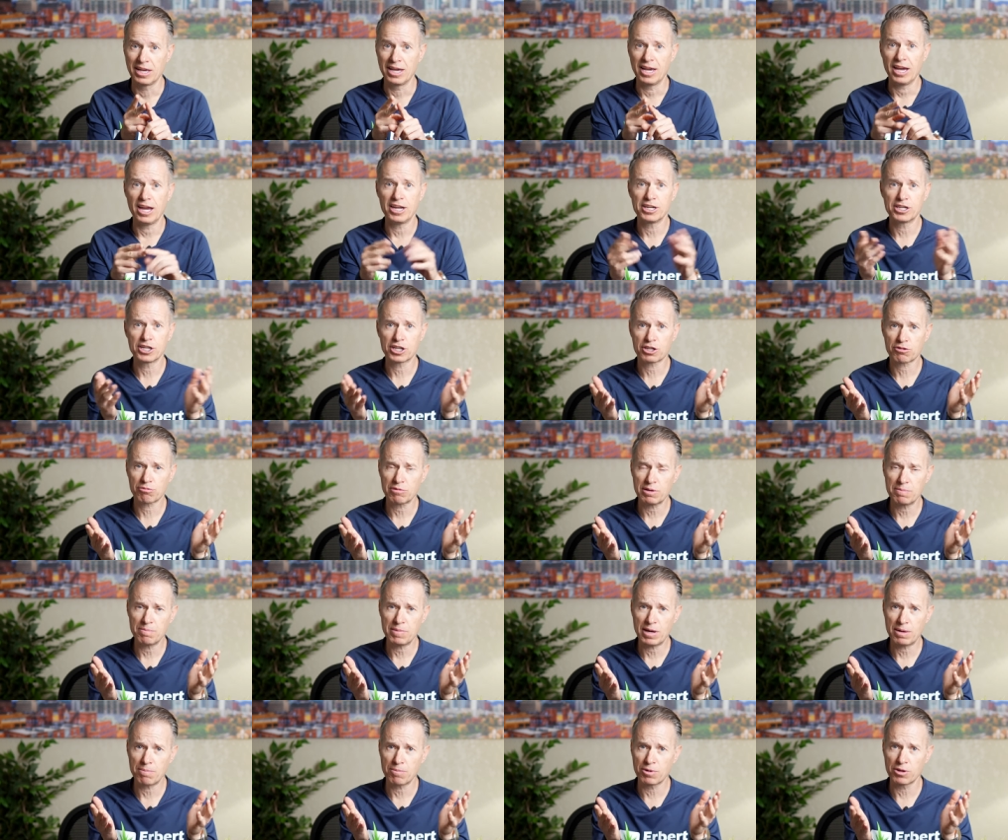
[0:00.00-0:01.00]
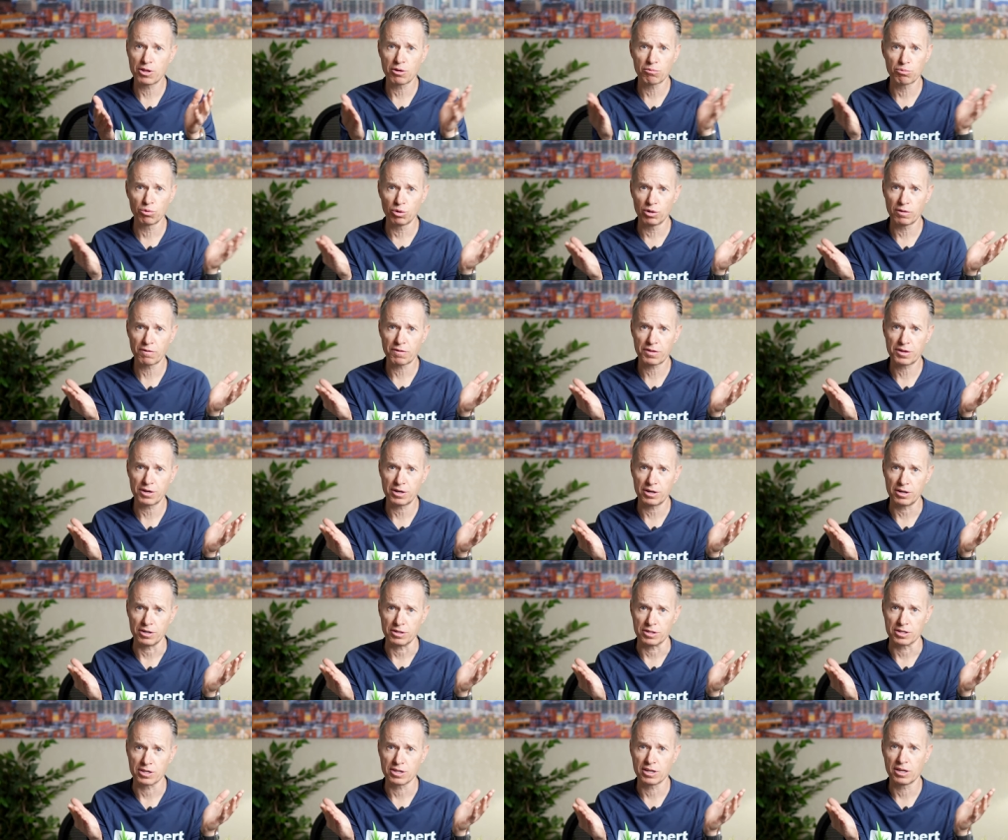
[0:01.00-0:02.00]
And just remember the rule of
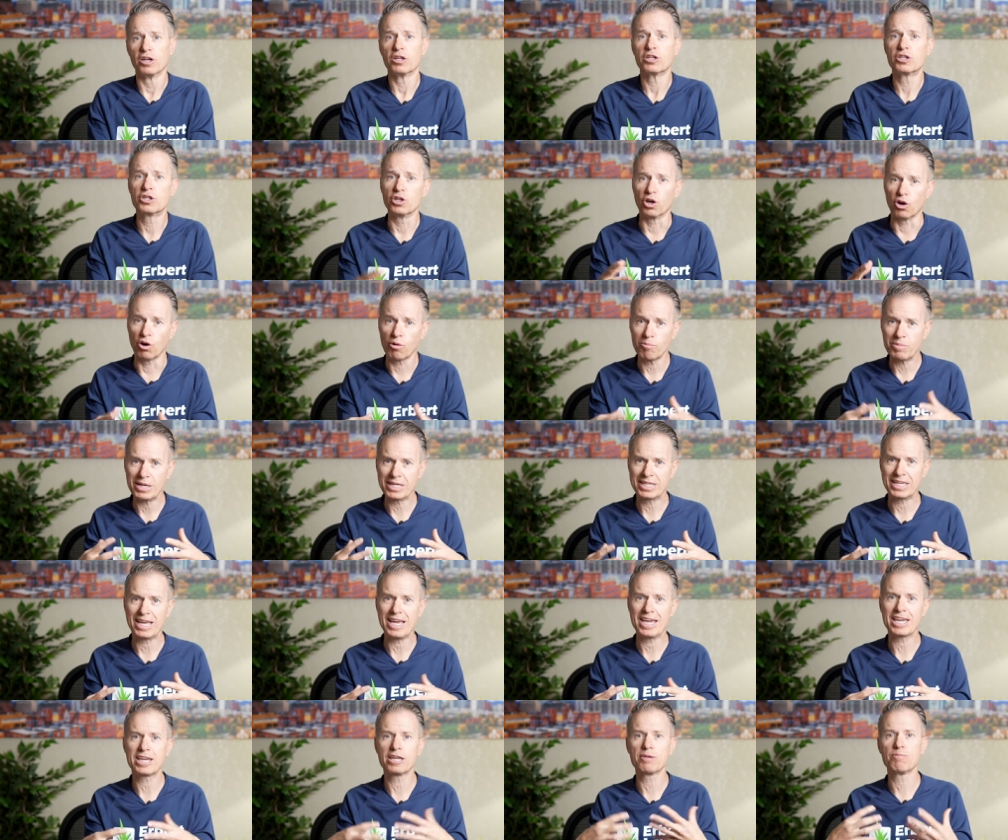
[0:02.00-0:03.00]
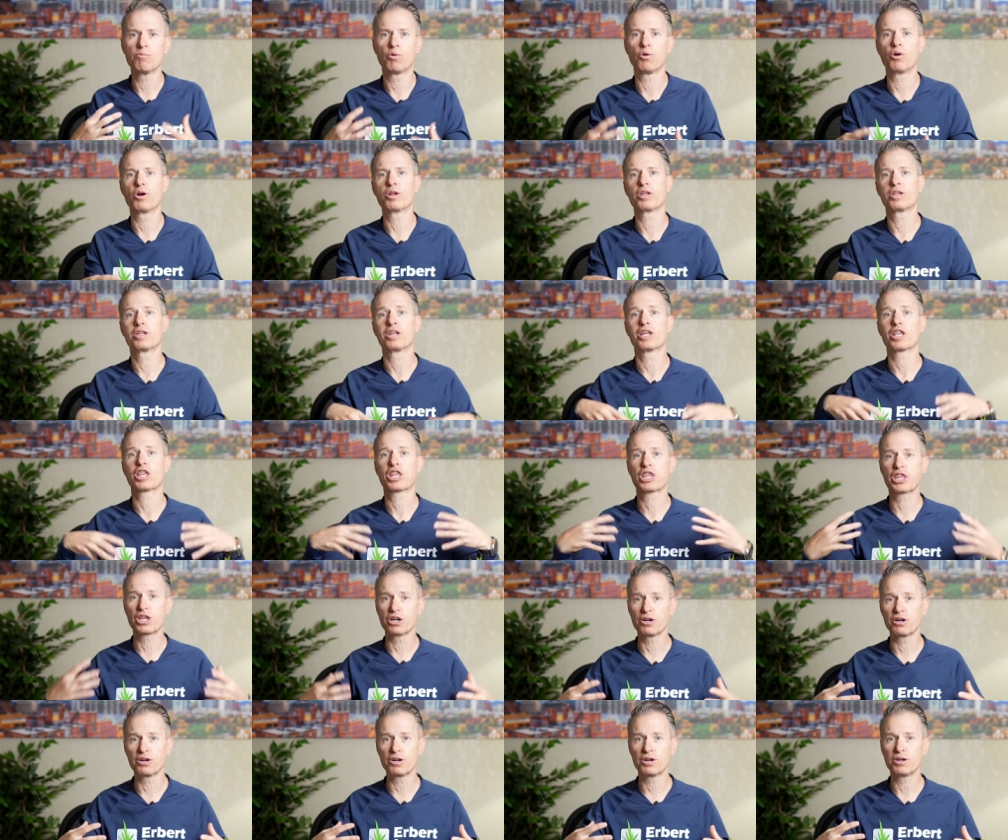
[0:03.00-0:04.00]
thirds. Don't be taking more than a
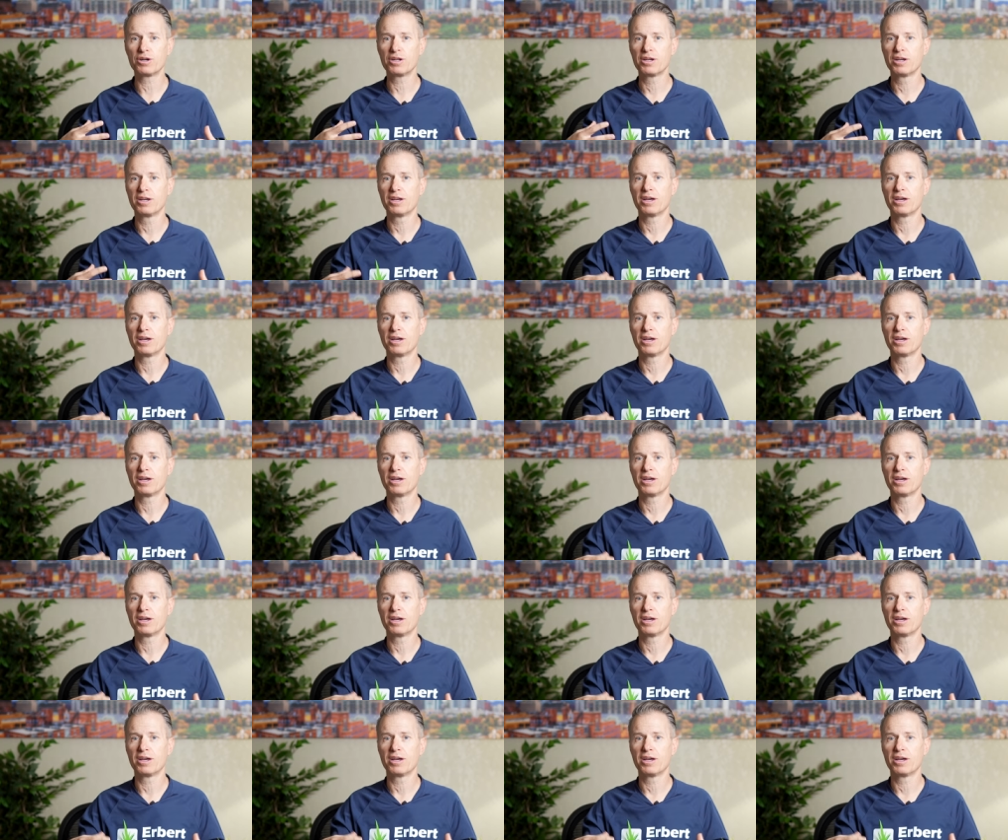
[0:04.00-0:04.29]
third